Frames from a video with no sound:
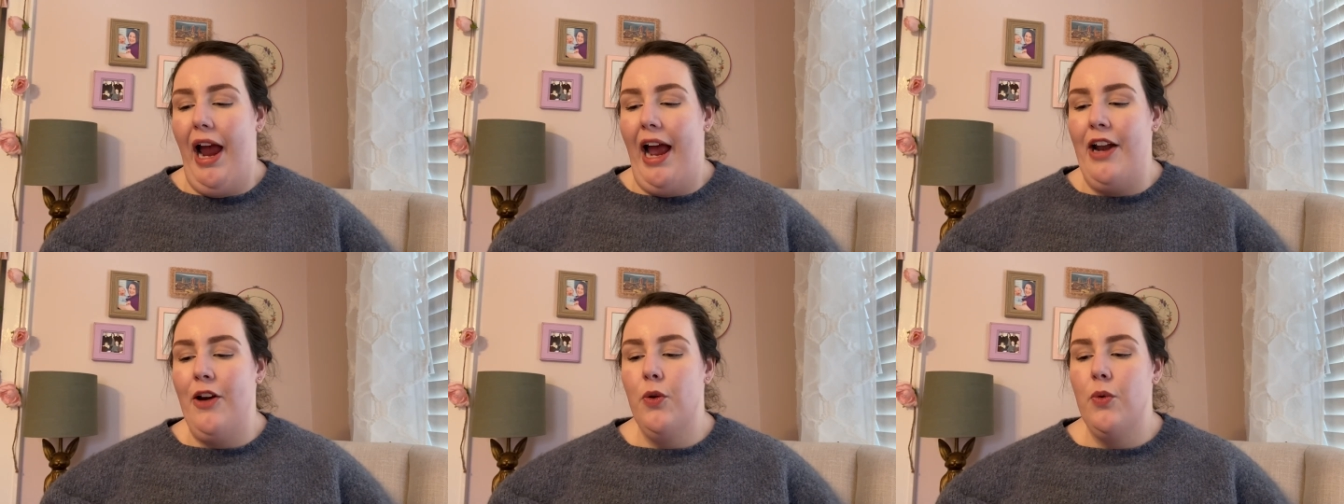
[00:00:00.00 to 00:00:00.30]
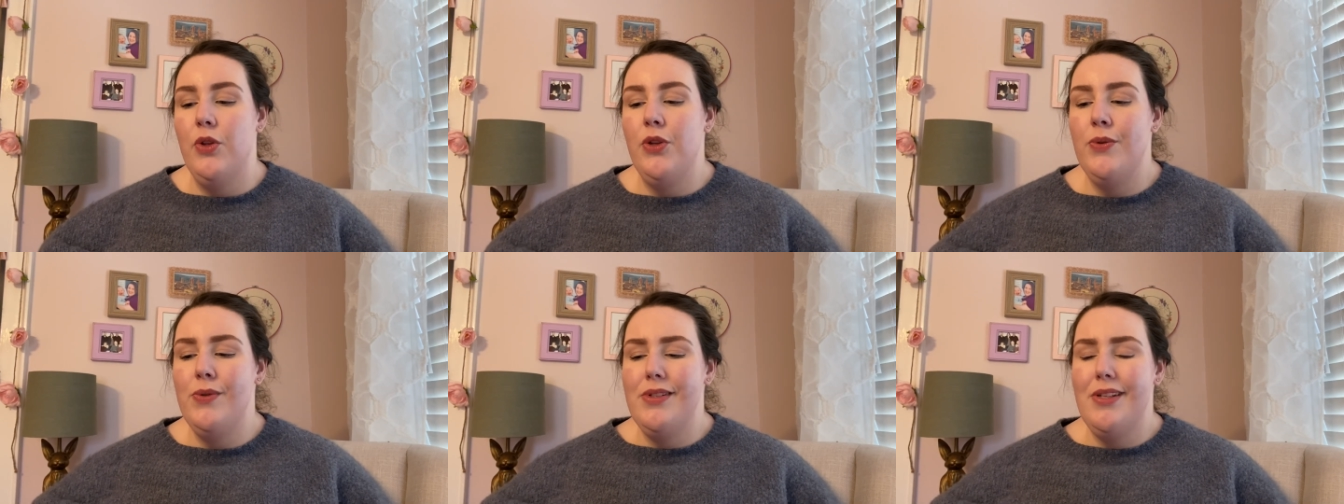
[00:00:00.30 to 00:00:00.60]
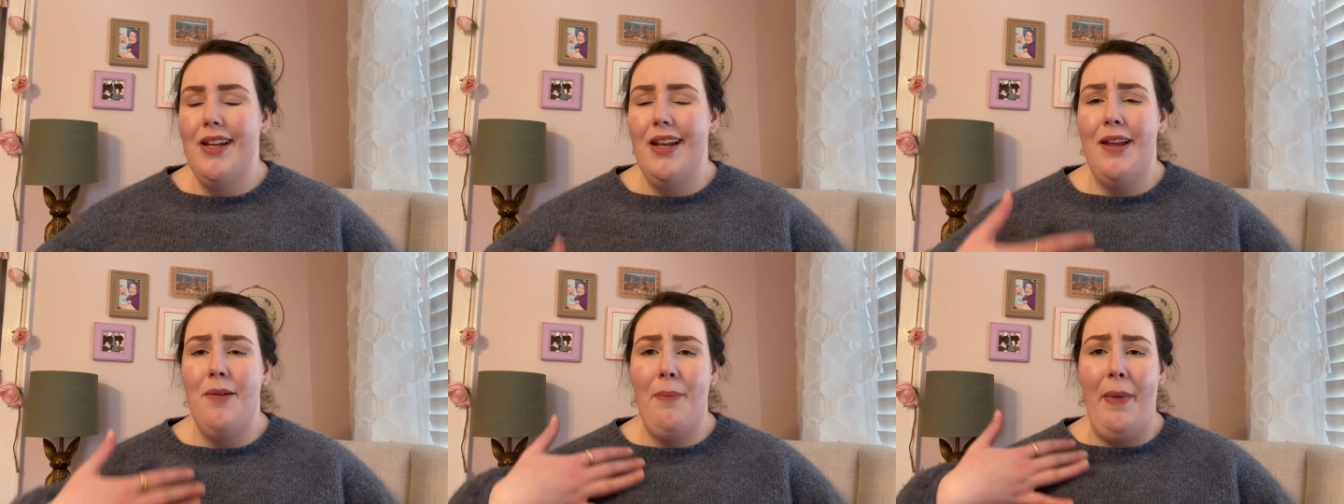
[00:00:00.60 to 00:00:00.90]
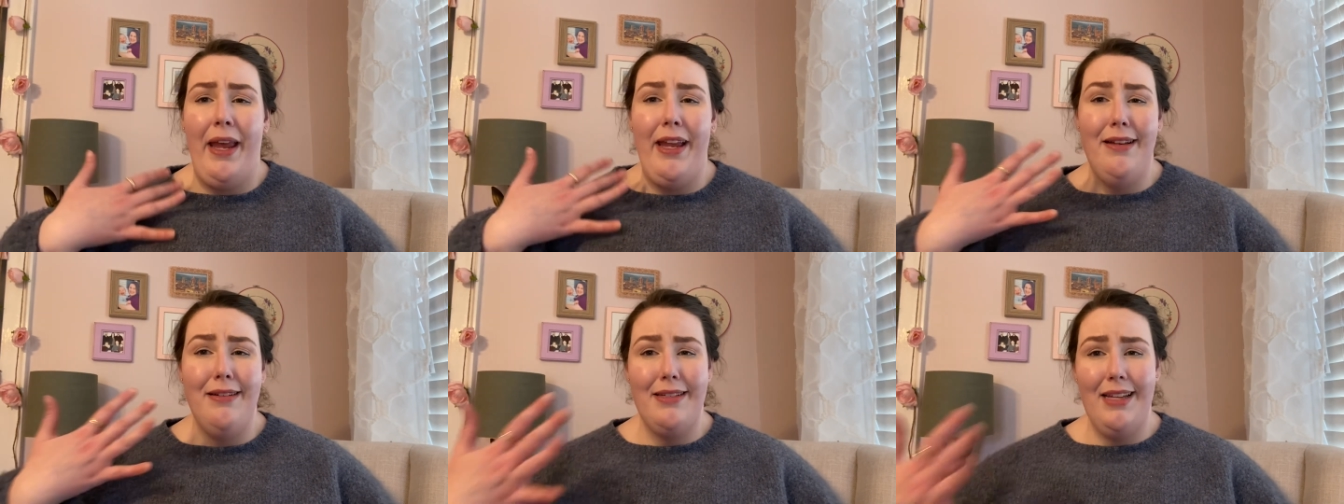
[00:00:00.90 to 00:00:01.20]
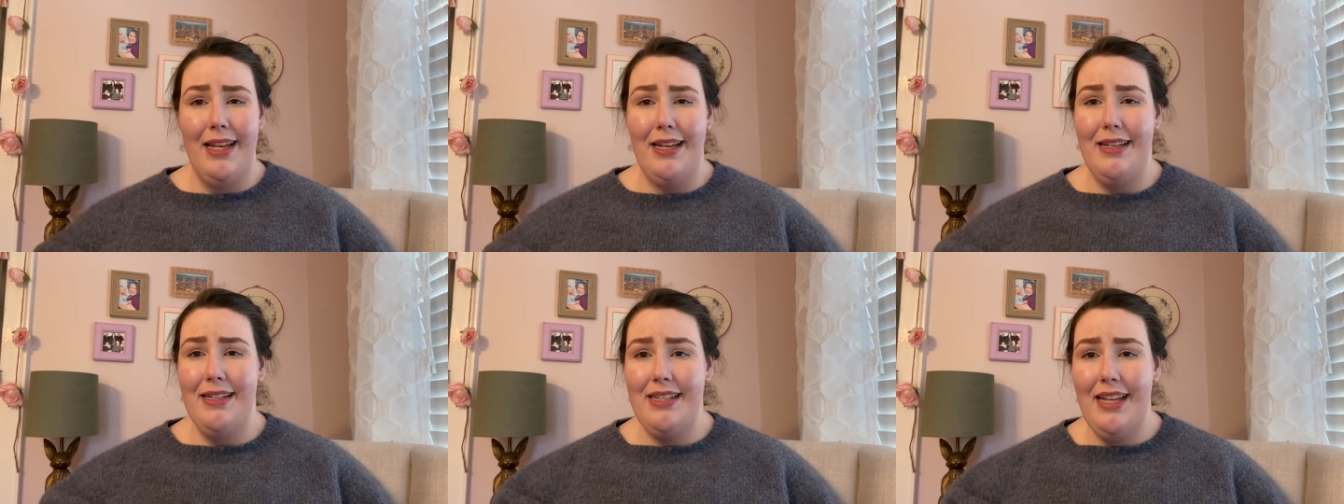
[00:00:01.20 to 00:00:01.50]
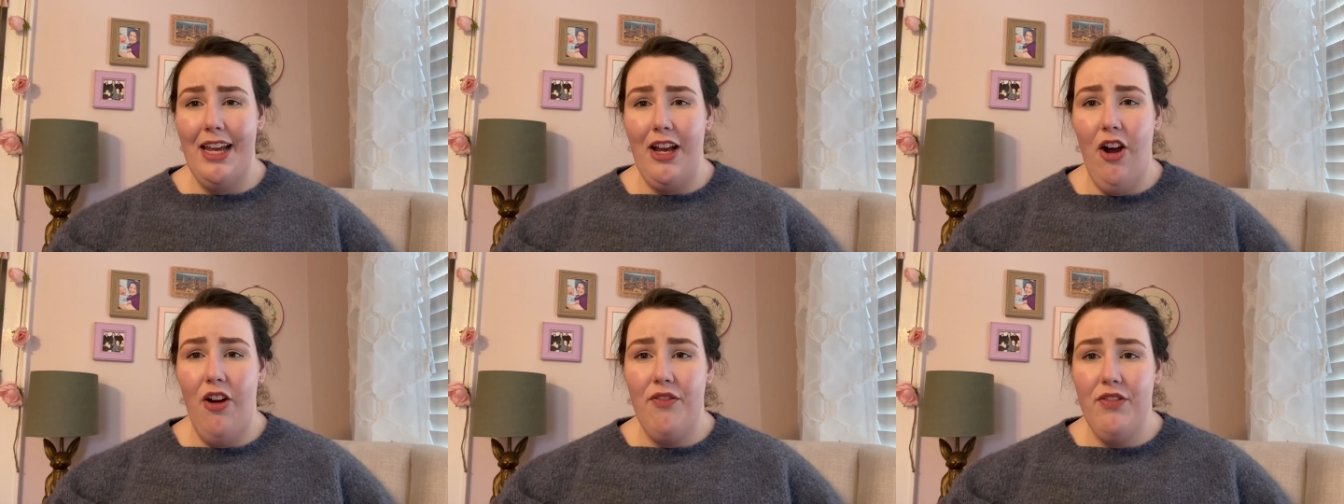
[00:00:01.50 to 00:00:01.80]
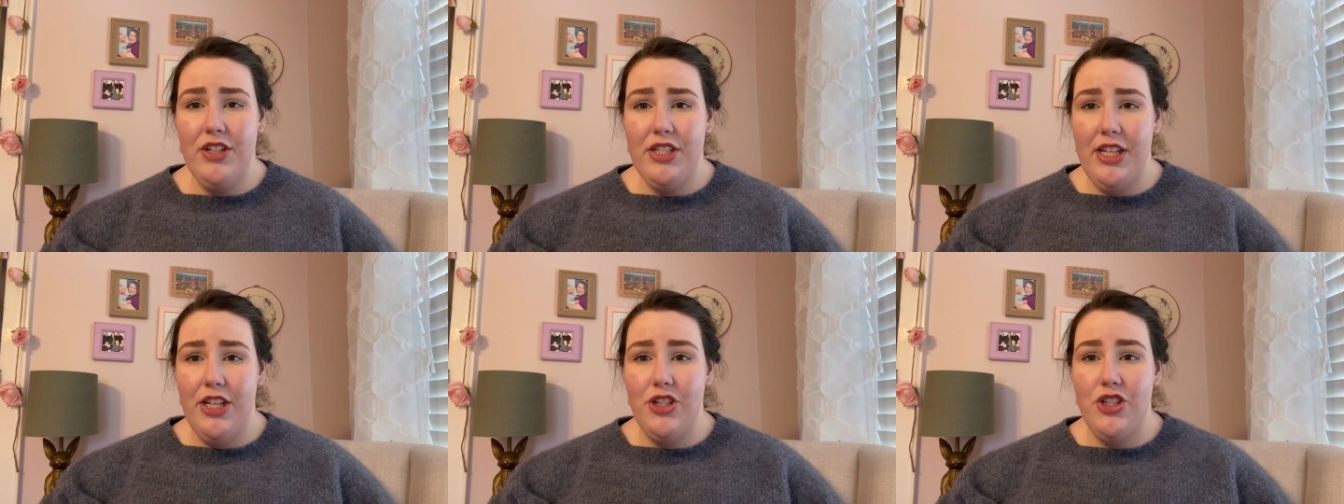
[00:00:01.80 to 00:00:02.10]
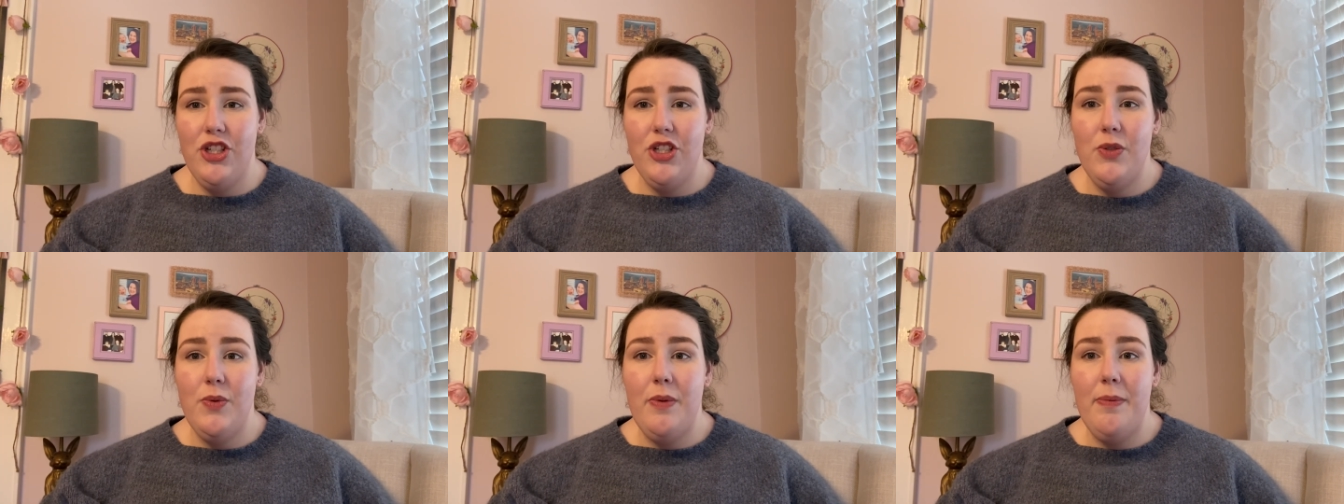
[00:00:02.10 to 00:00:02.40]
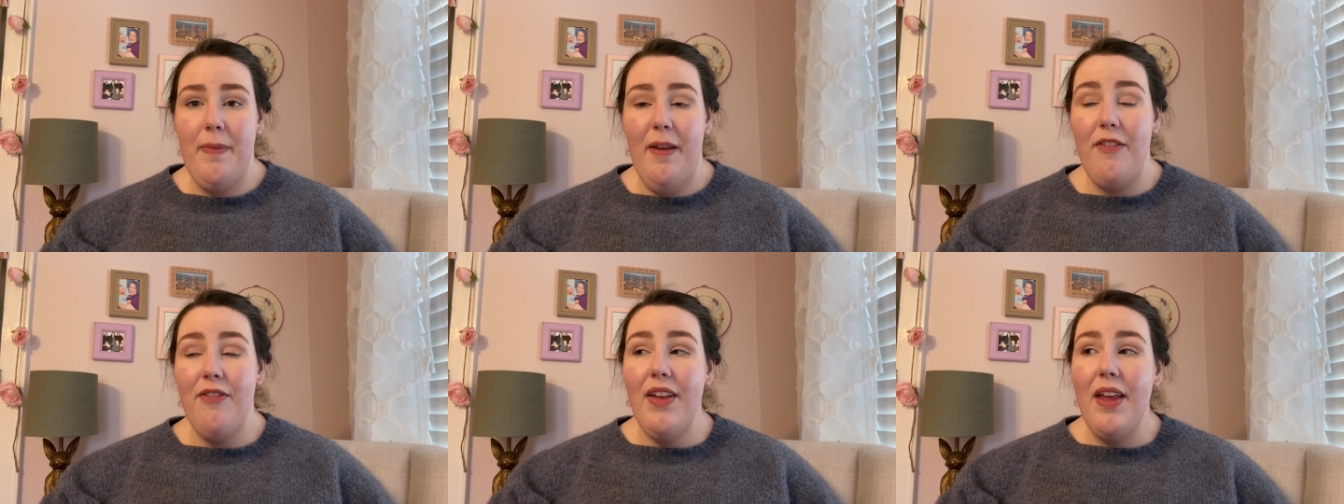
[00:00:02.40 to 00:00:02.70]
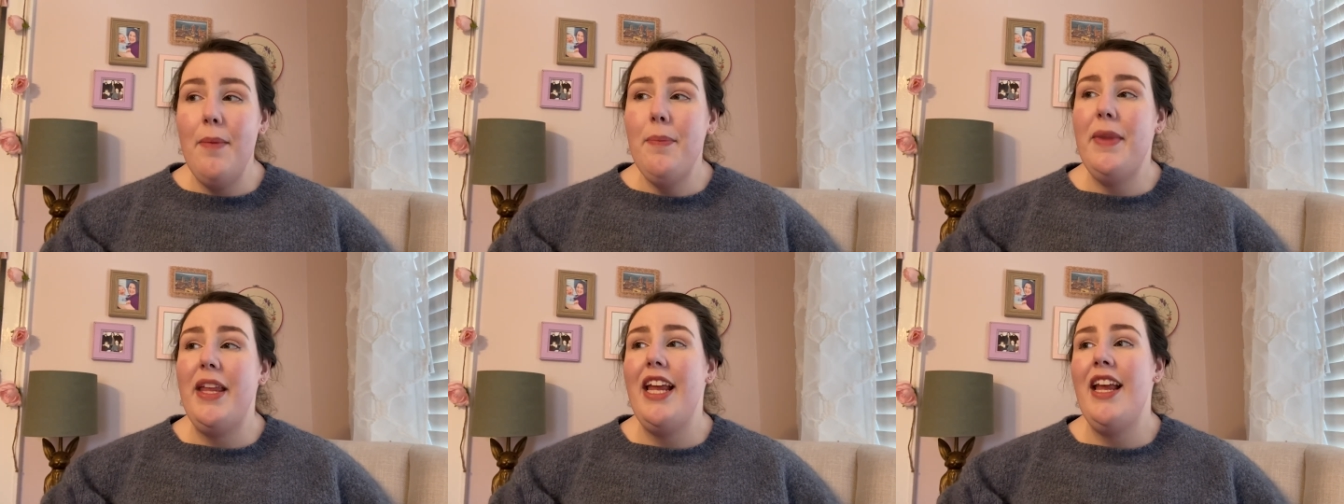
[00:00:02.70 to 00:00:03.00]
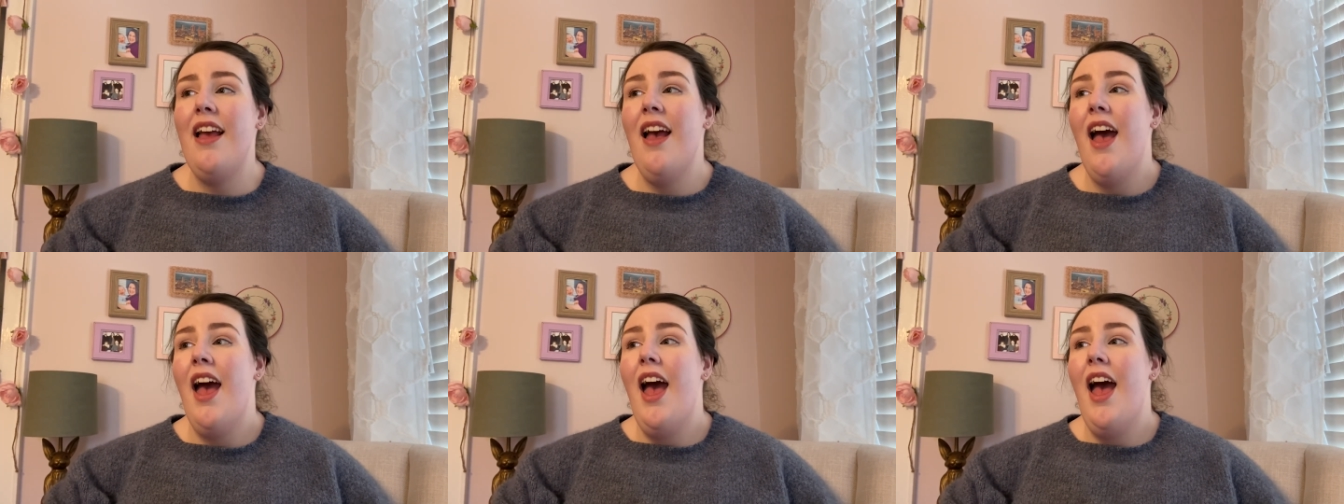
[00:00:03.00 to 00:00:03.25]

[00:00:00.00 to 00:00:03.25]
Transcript: I don't use it in my day-to-day -day conversations with my family.